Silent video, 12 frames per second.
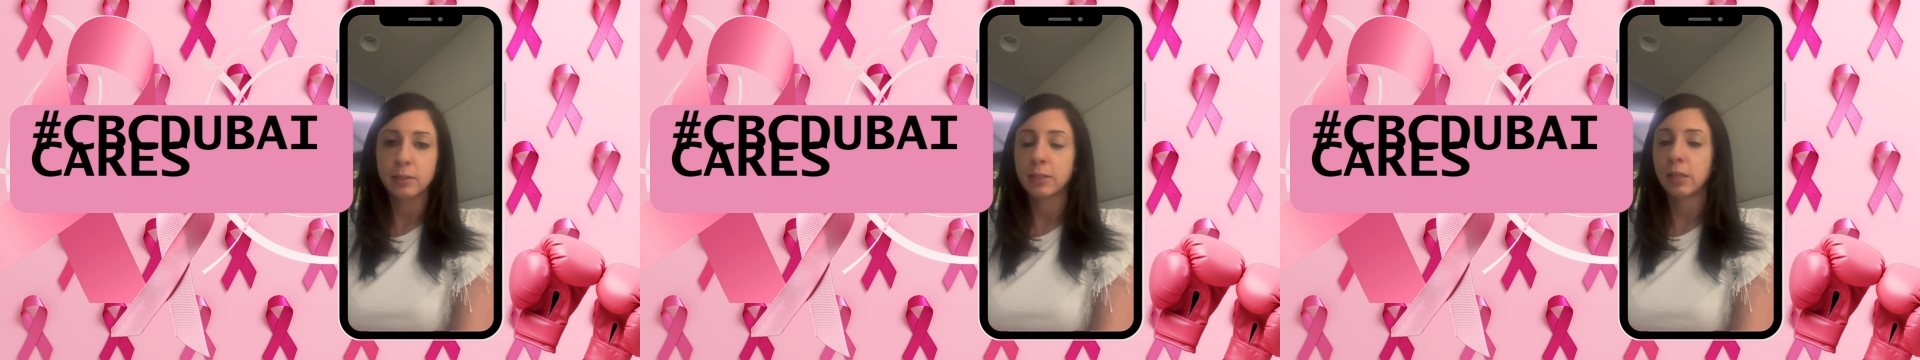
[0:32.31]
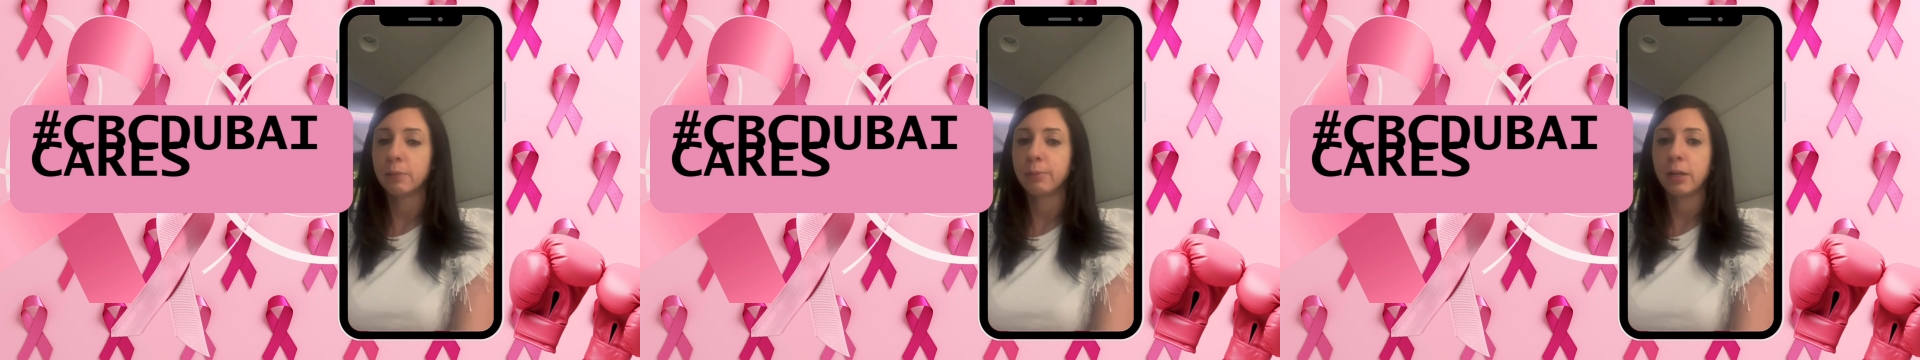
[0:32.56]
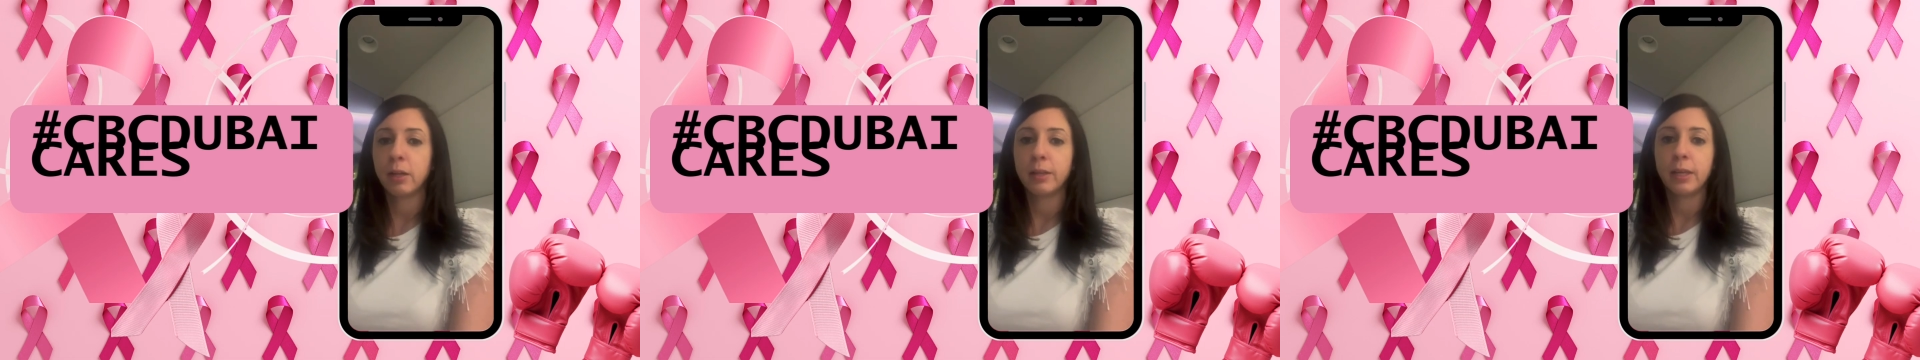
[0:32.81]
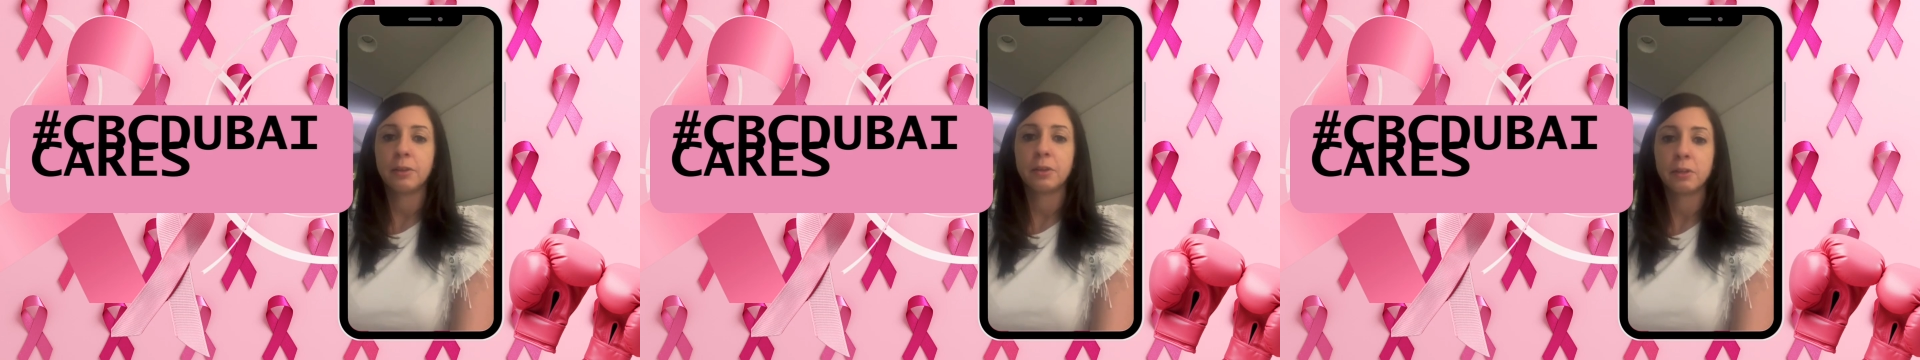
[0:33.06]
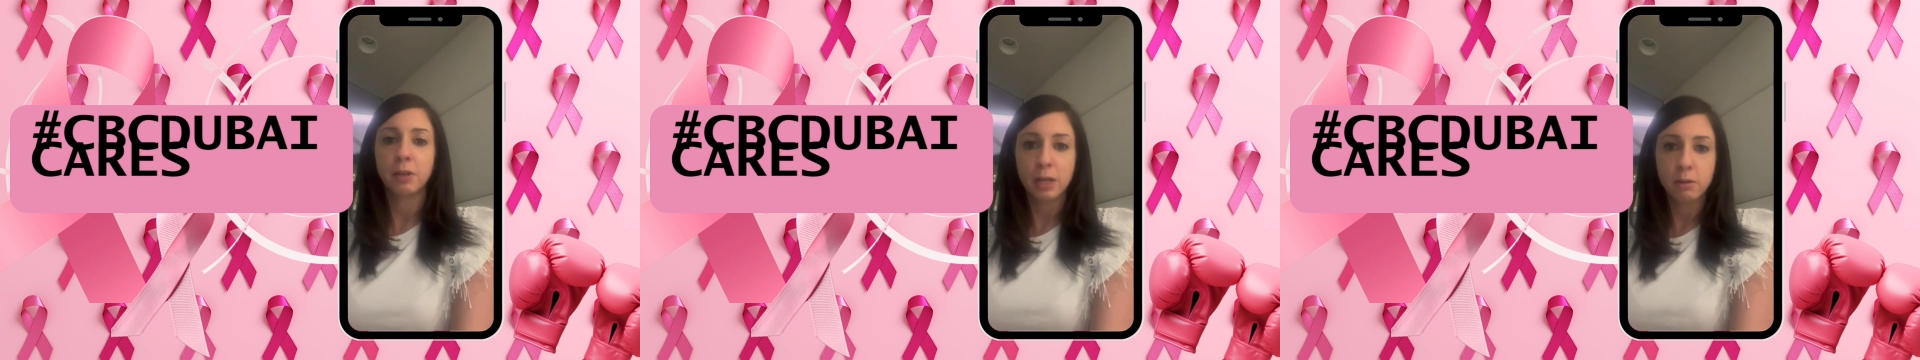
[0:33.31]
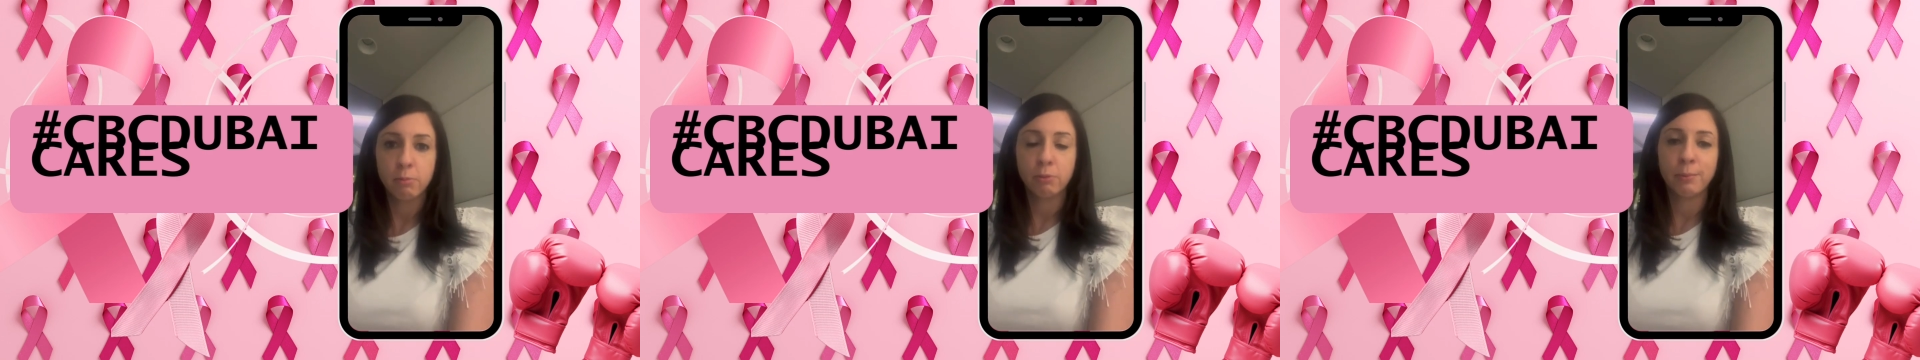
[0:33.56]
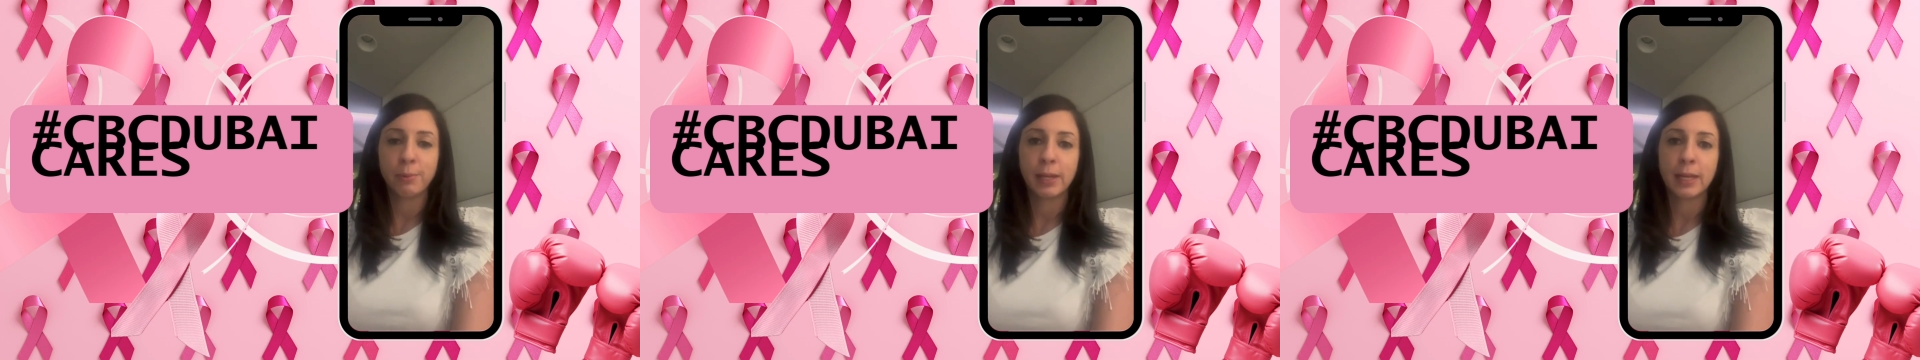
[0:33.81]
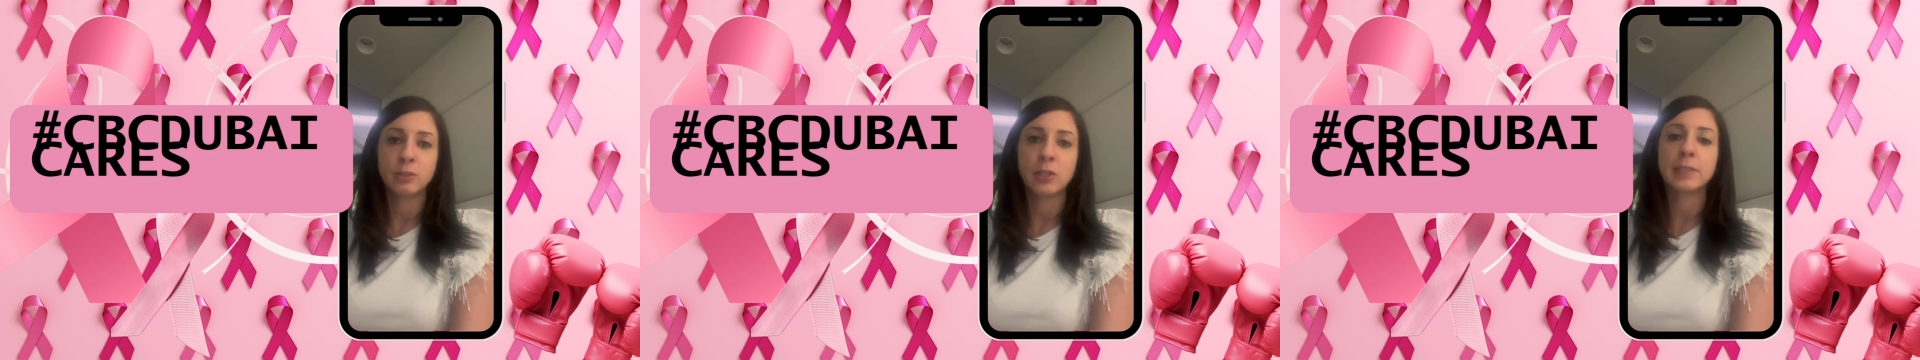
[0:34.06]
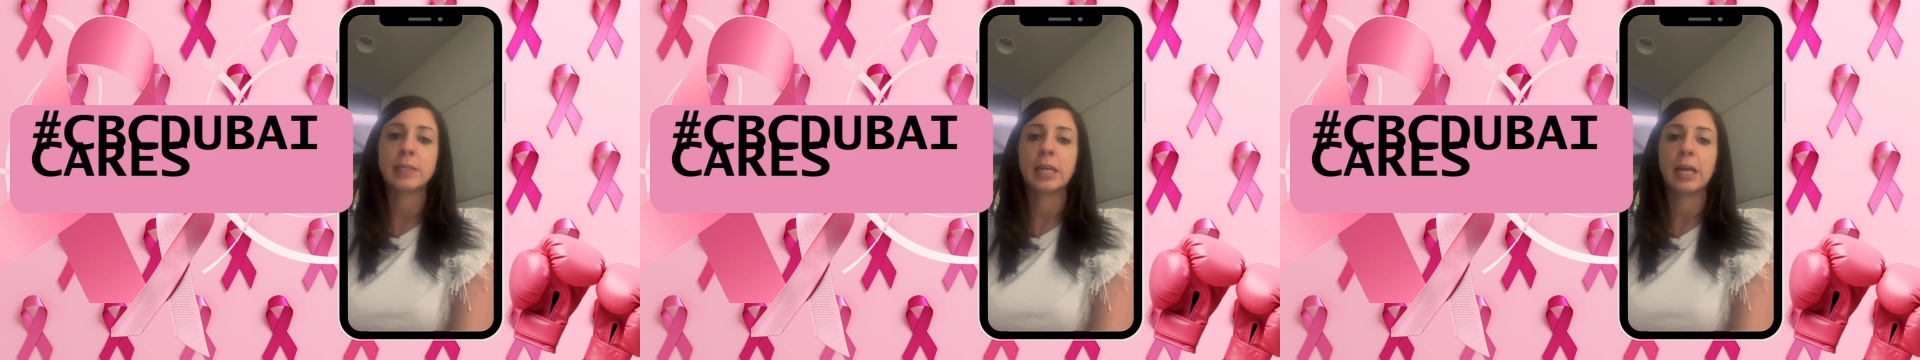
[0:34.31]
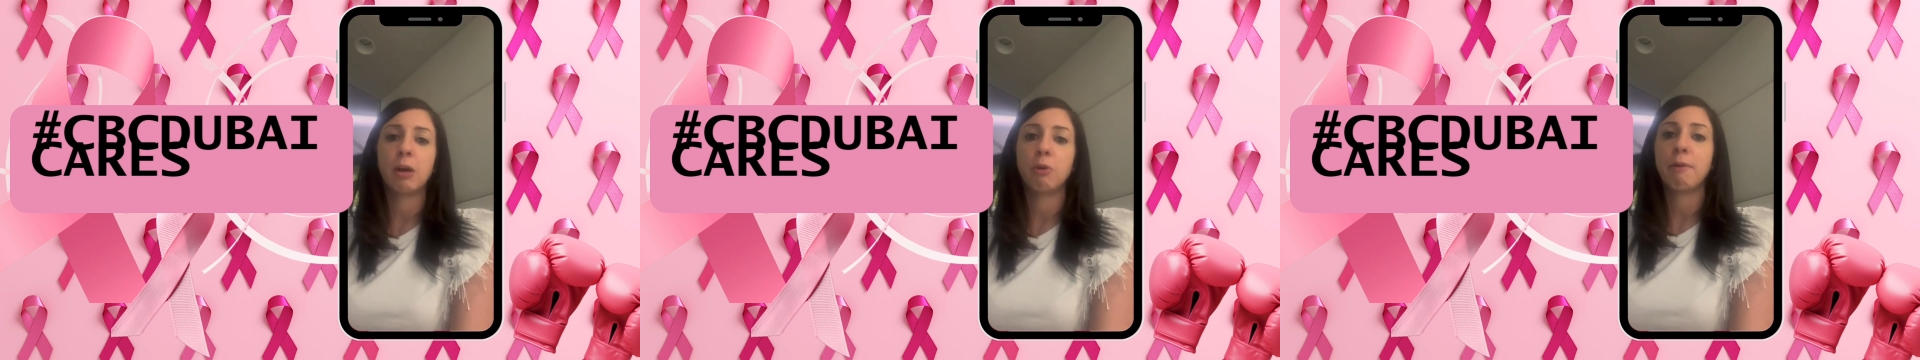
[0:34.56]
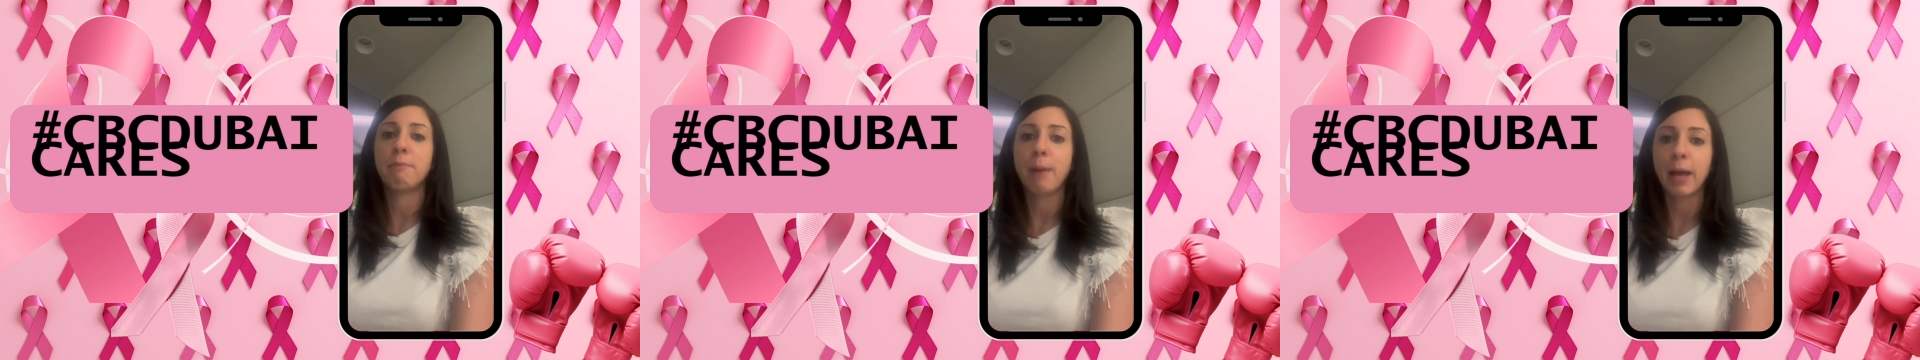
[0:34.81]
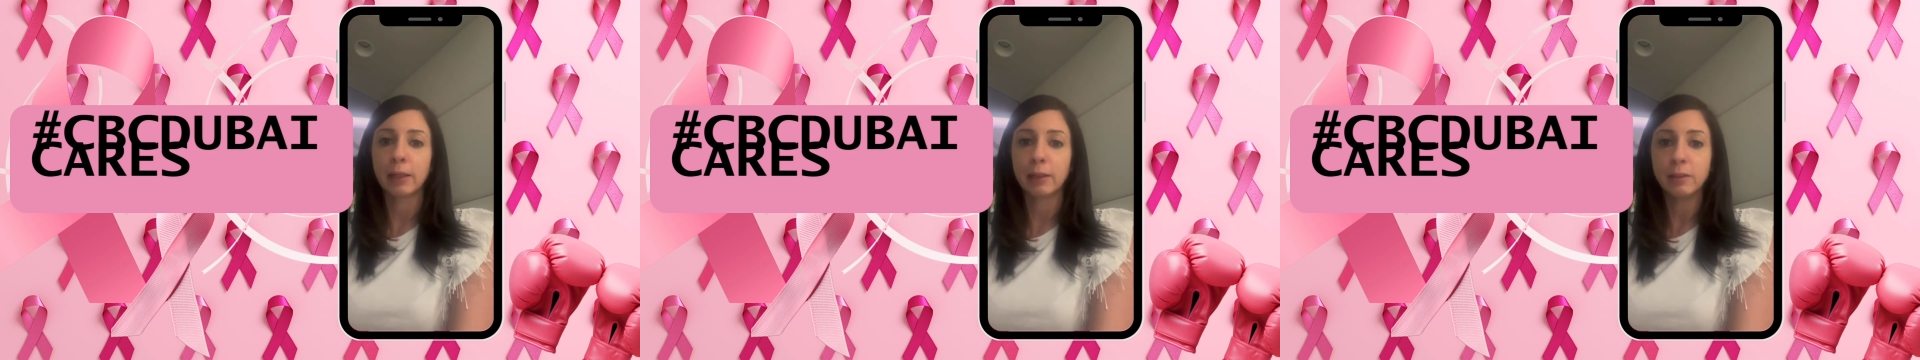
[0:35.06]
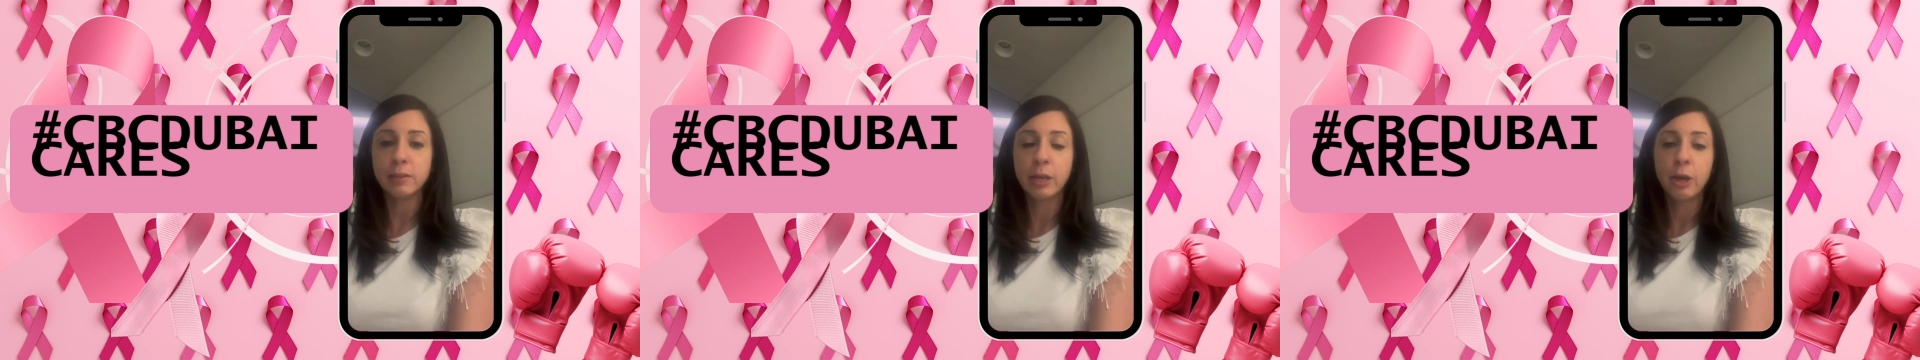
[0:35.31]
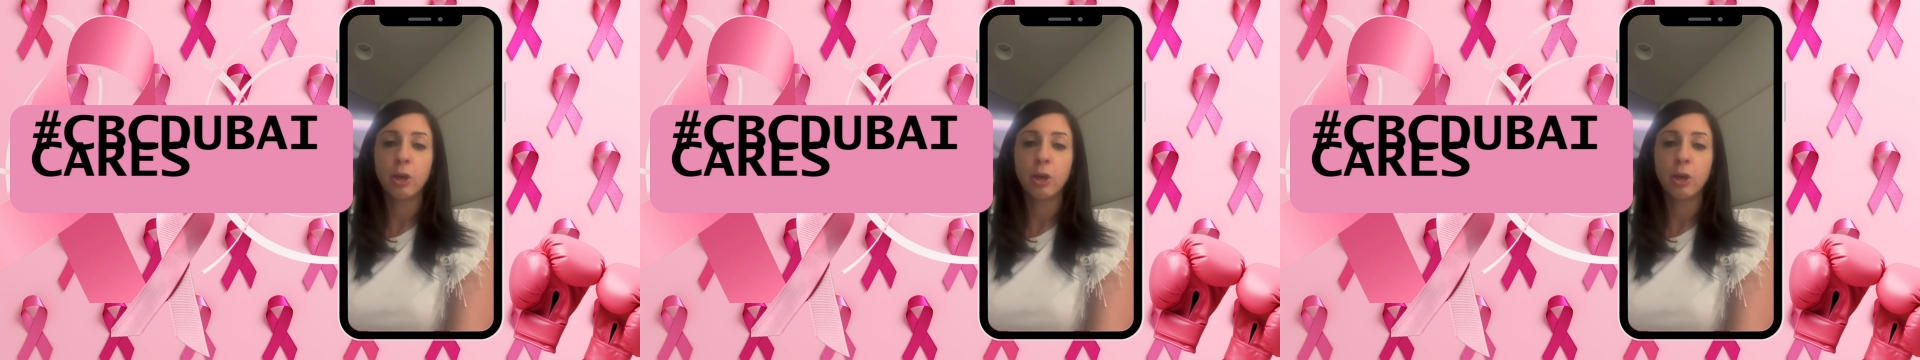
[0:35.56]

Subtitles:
to celebrate all the other incredible women like Jessica who have battled